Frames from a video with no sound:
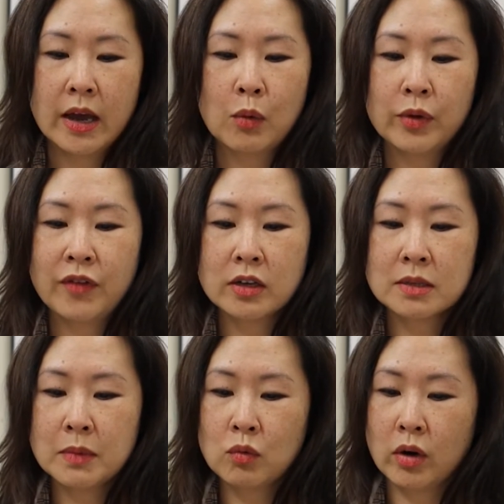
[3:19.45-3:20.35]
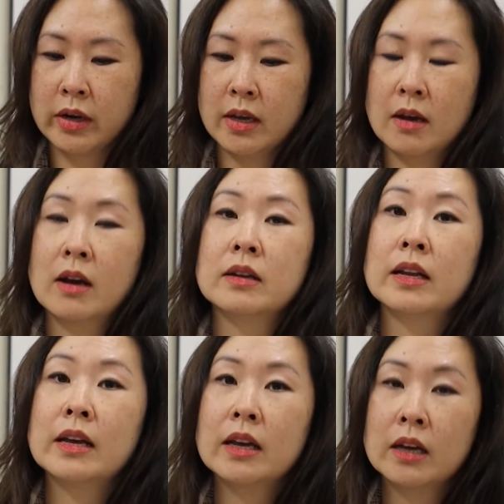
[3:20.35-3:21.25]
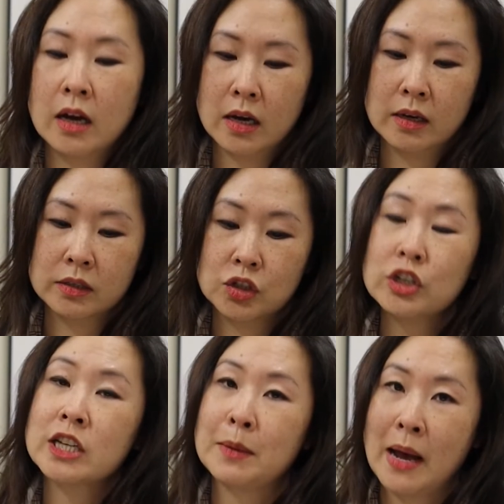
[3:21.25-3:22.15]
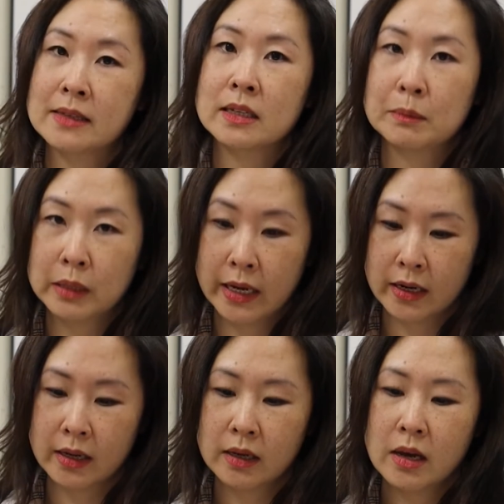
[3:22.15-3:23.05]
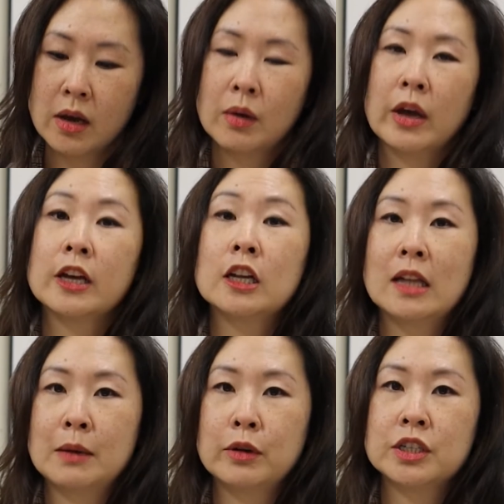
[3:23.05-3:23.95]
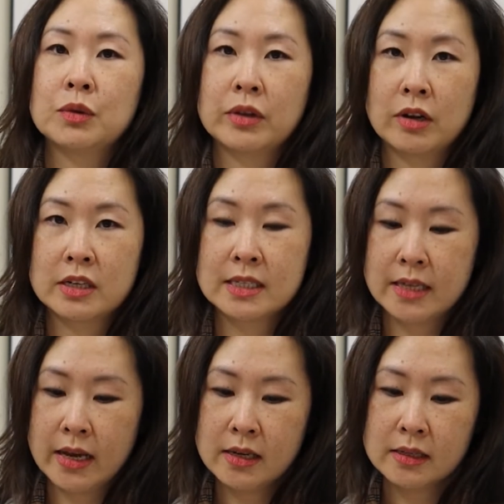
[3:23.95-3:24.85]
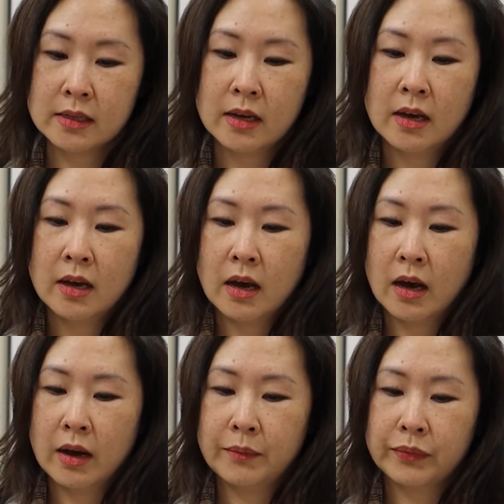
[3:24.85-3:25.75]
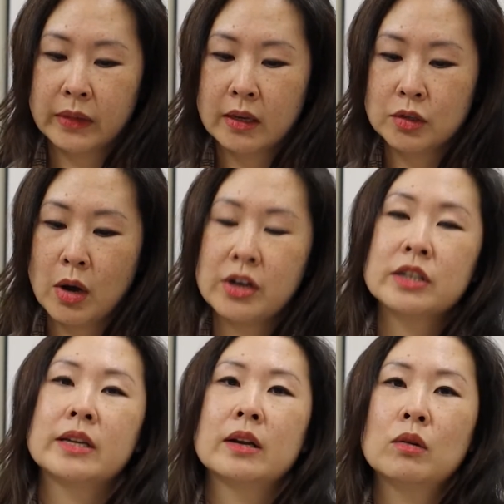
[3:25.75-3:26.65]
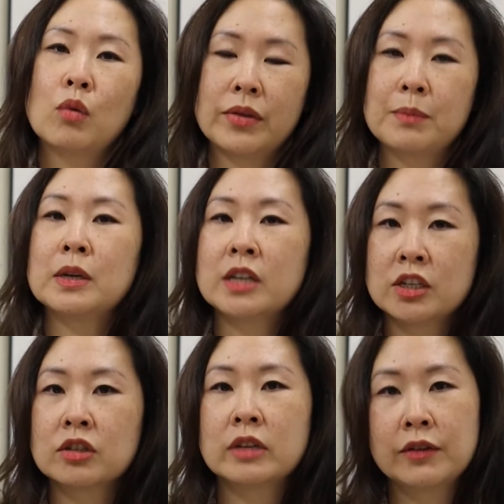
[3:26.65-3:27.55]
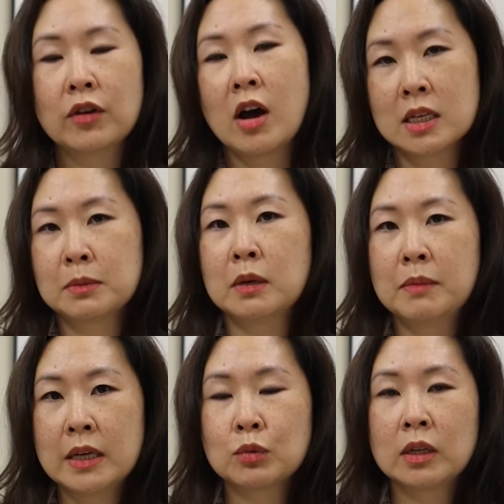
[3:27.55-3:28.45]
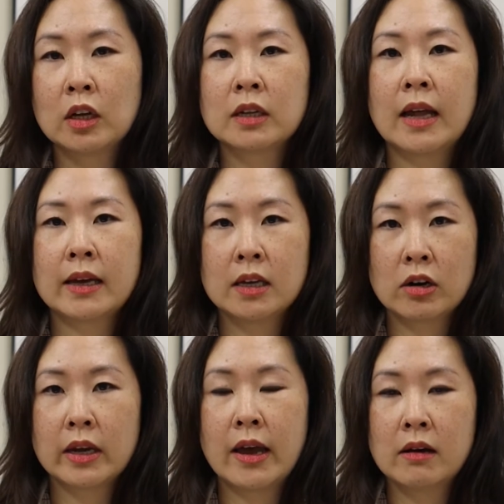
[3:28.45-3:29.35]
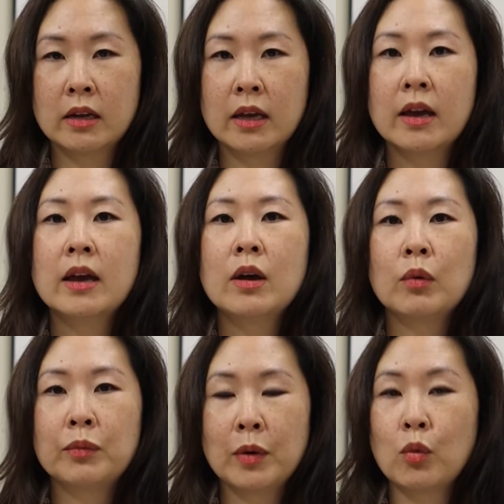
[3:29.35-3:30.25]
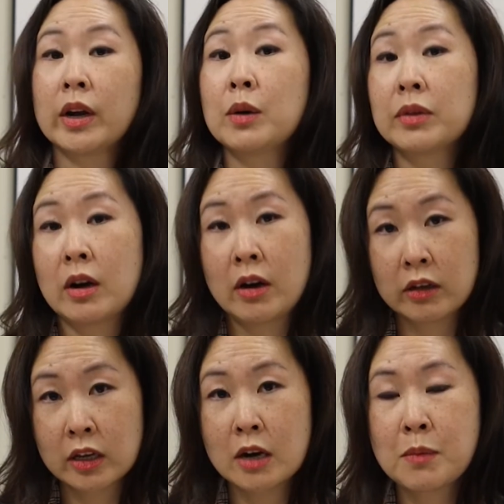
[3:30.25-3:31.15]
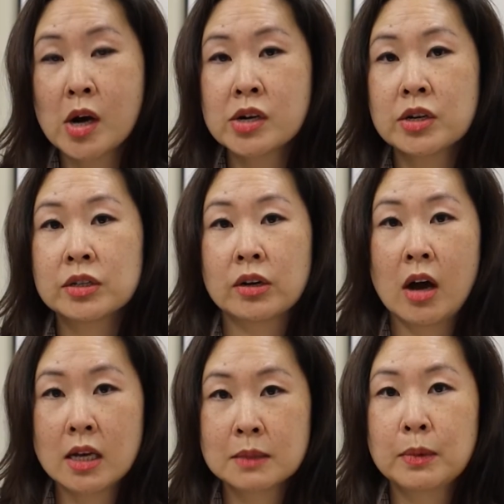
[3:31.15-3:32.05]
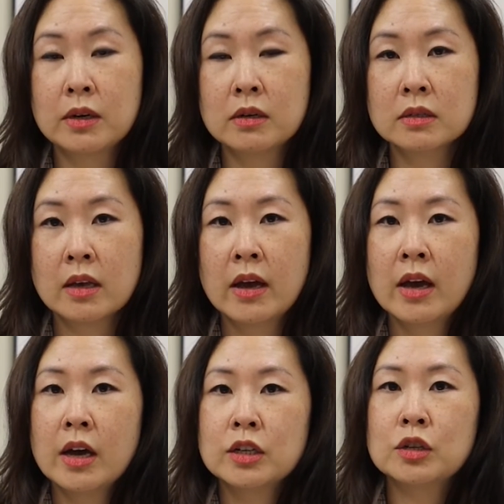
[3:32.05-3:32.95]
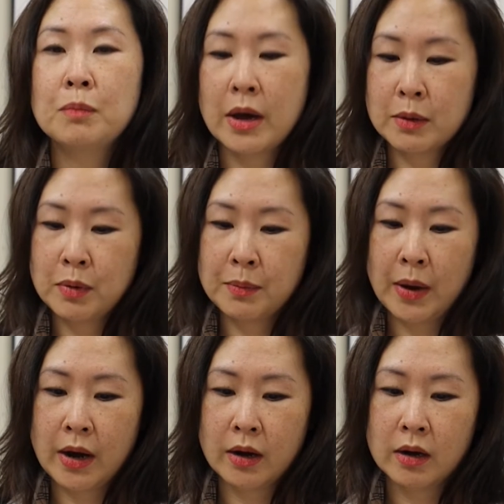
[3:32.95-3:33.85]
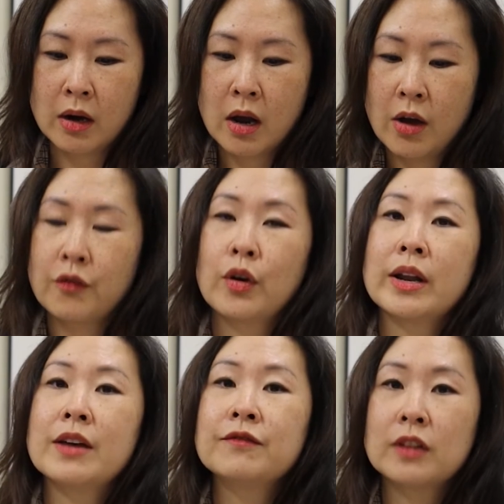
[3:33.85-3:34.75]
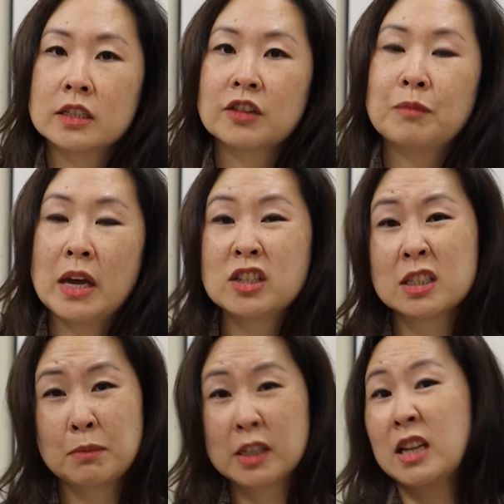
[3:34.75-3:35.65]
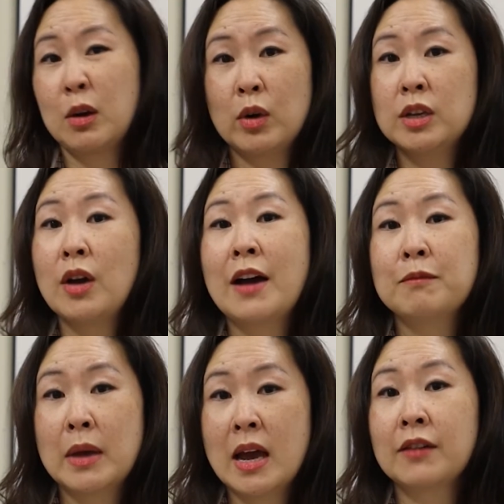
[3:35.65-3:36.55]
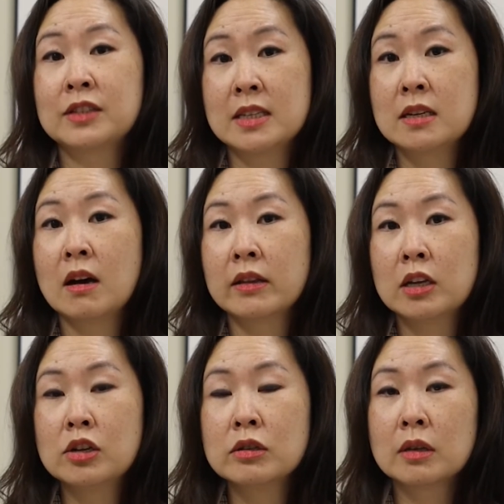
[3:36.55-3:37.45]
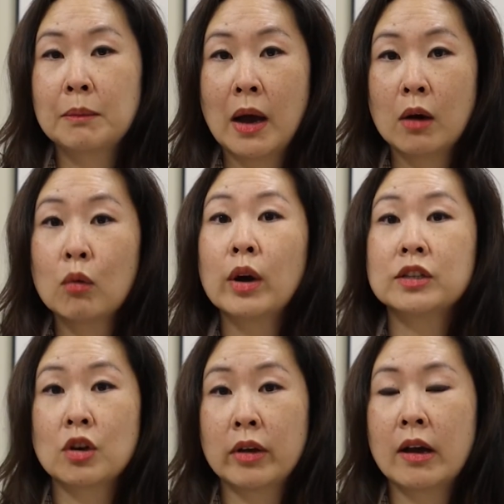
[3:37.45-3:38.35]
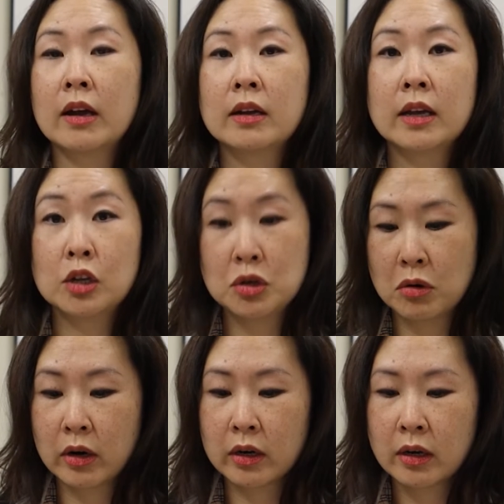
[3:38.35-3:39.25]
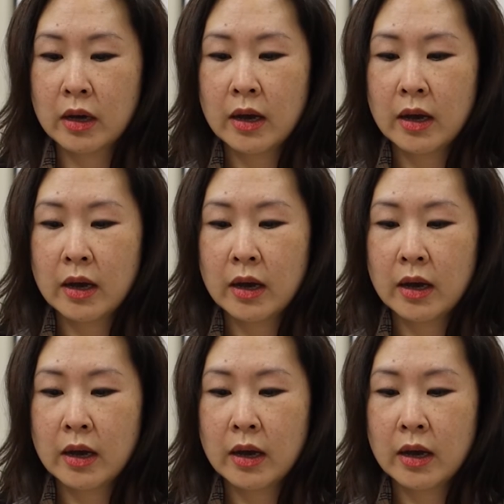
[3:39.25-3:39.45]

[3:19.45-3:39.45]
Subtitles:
And we've also been working on surge capacity planning in collaboration with our state to understand what the potential need for hospital beds would look like in our county. We've been working with our healthcare partners, our hospitals, to better prepare for an influx of patients, much like what you may have seen on the news about what's going on in New York.